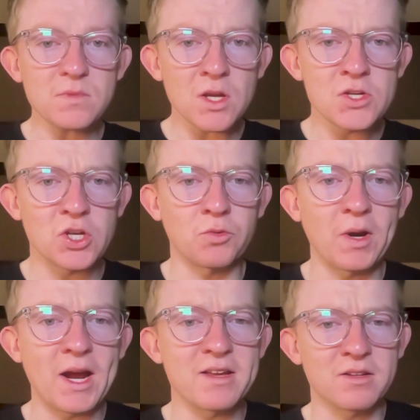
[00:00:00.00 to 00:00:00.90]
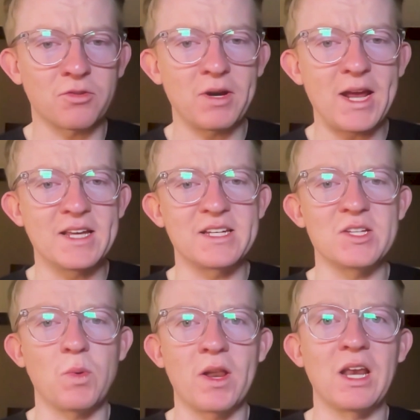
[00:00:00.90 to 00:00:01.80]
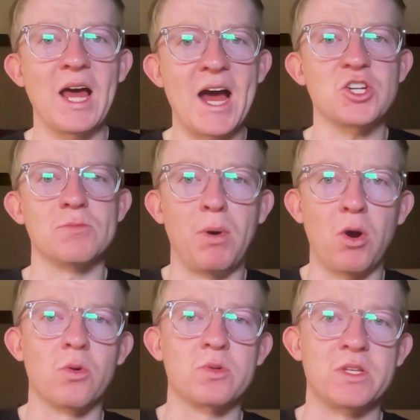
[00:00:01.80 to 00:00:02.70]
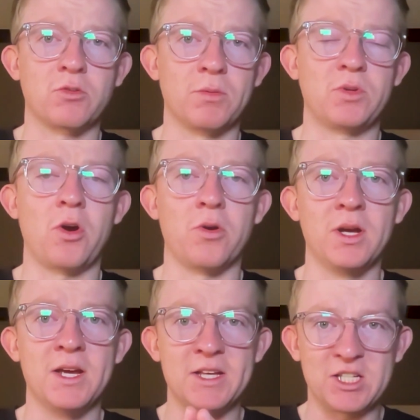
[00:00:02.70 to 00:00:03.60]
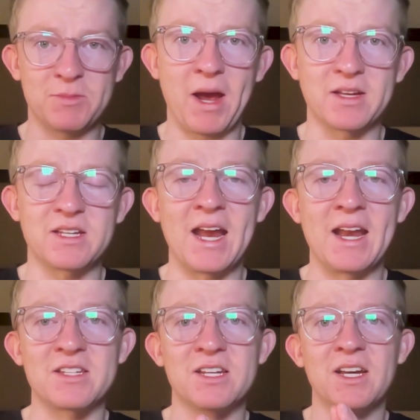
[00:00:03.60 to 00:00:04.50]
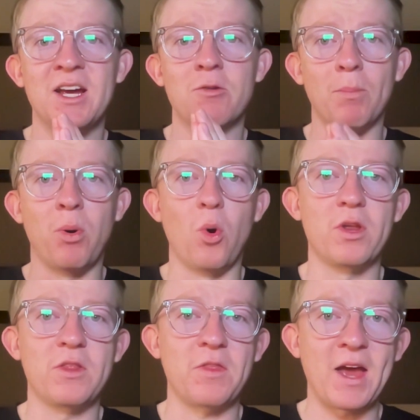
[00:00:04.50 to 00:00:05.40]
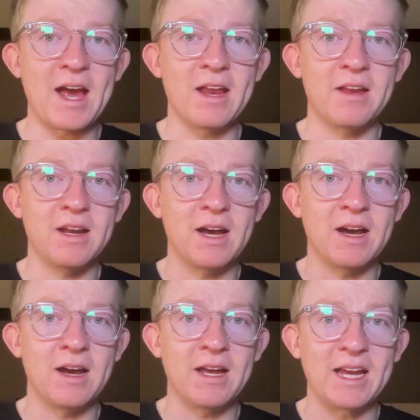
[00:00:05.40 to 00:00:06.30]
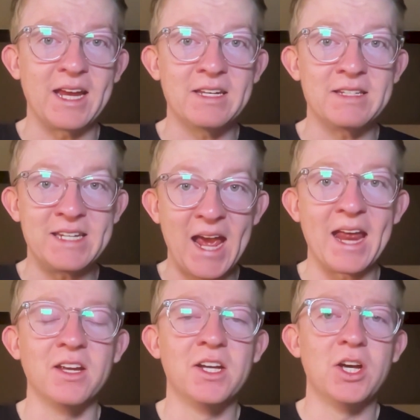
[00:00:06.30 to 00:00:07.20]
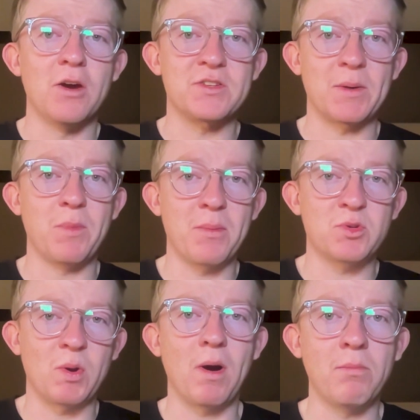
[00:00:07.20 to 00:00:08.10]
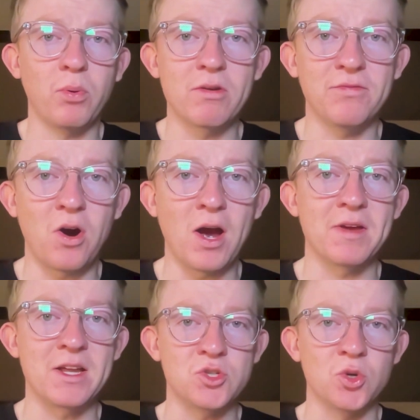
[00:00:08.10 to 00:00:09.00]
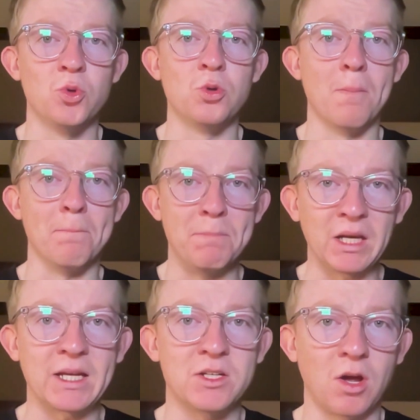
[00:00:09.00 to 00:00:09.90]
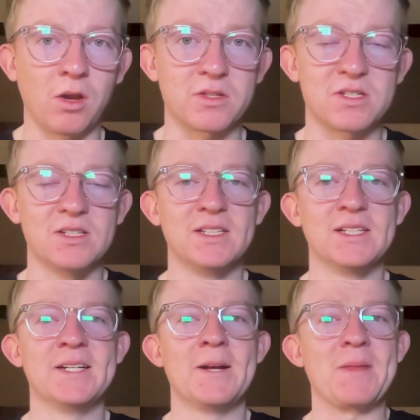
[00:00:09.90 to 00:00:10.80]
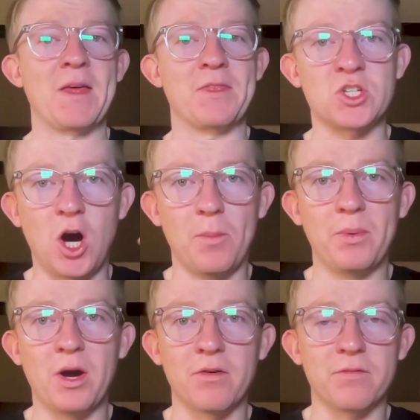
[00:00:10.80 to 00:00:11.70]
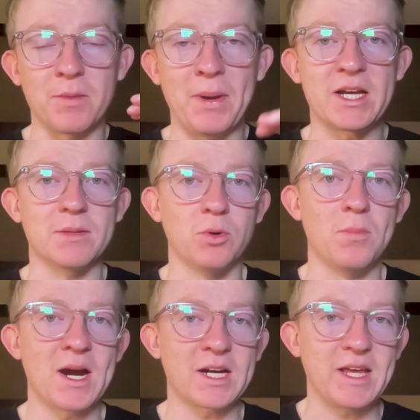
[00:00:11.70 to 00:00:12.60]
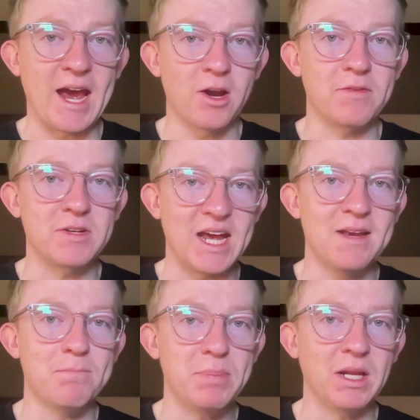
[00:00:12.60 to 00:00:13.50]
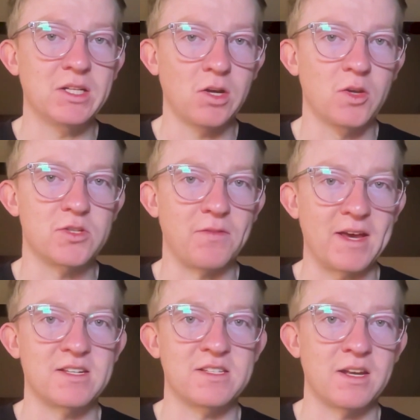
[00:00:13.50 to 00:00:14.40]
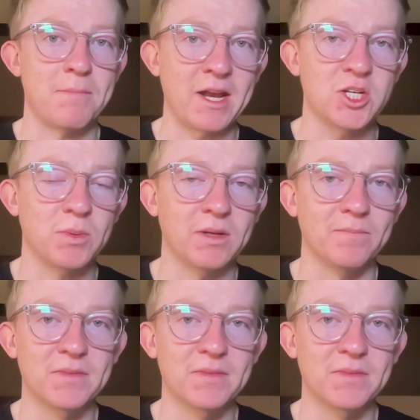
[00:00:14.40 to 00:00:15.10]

So 3AC is one of the largest borrowers in the crypto space, and it's reported that they are in debt of somewhere between $1.5 and $2 billion. At the top of the peak of the bull market, they had over $10 billion of assets under management.